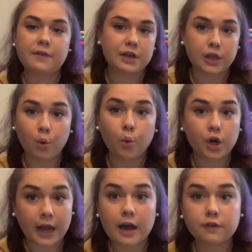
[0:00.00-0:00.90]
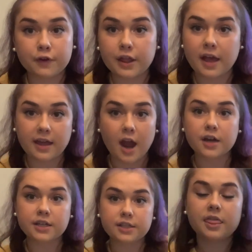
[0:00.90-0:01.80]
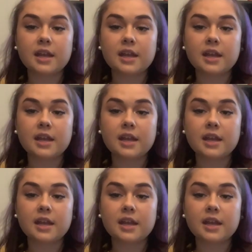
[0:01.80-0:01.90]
everything work out for that character.